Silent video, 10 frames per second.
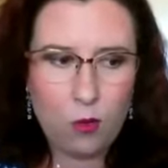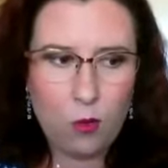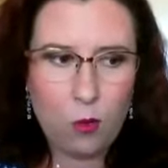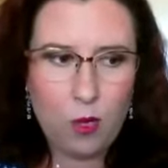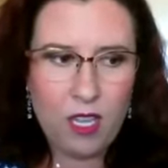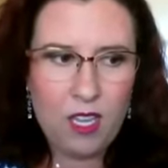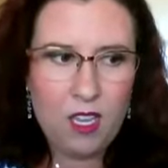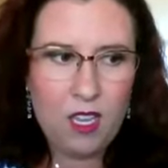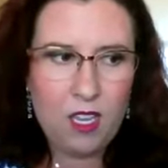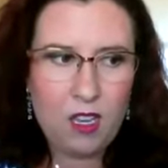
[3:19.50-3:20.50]

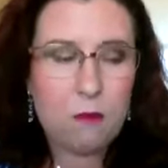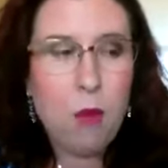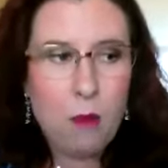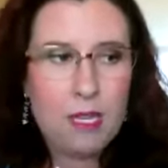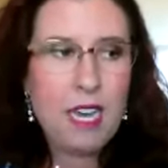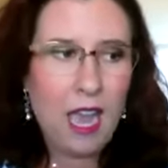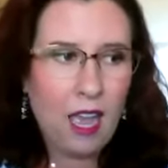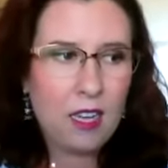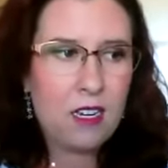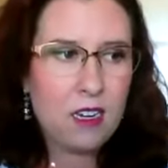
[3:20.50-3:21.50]
we, mom and
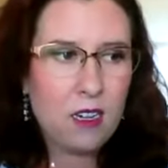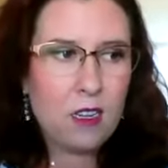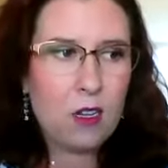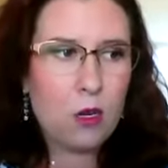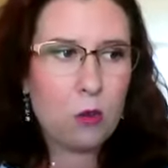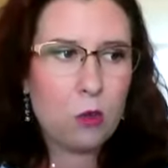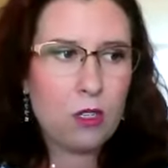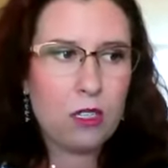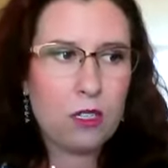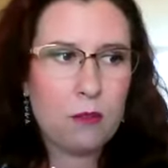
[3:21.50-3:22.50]
dad,
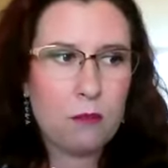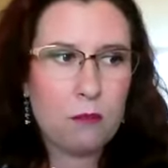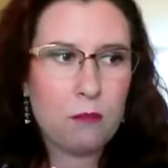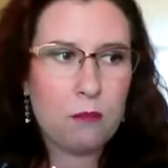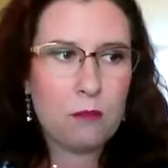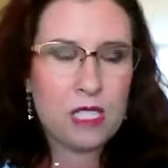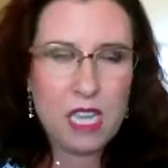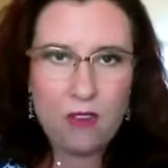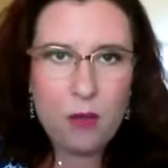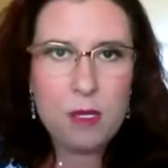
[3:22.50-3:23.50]
would
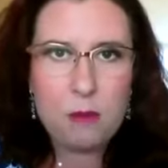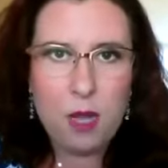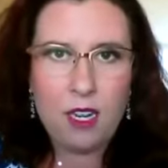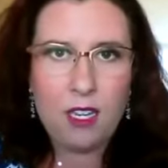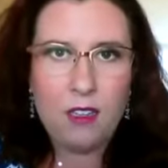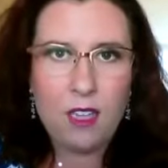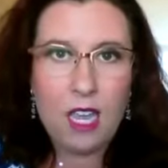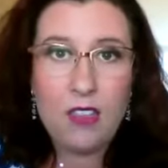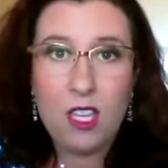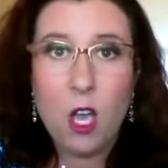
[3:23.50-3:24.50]
save up some money
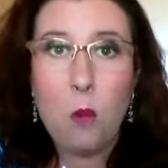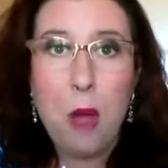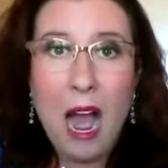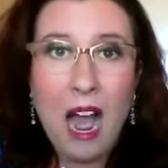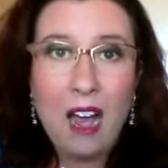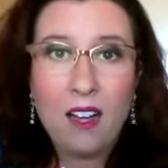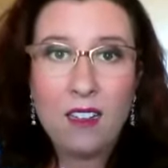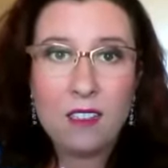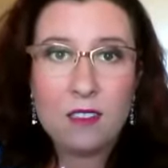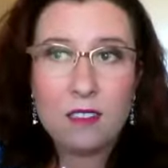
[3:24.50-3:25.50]
and then go buy
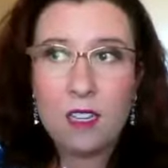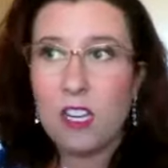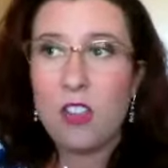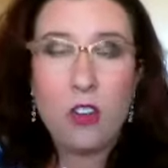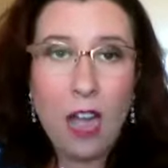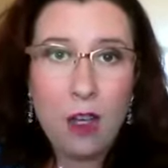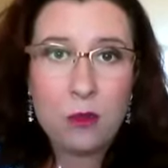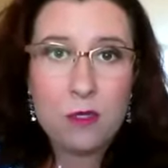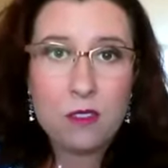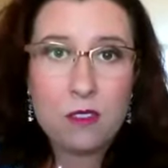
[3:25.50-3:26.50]
another
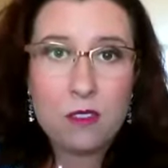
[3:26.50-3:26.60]
house.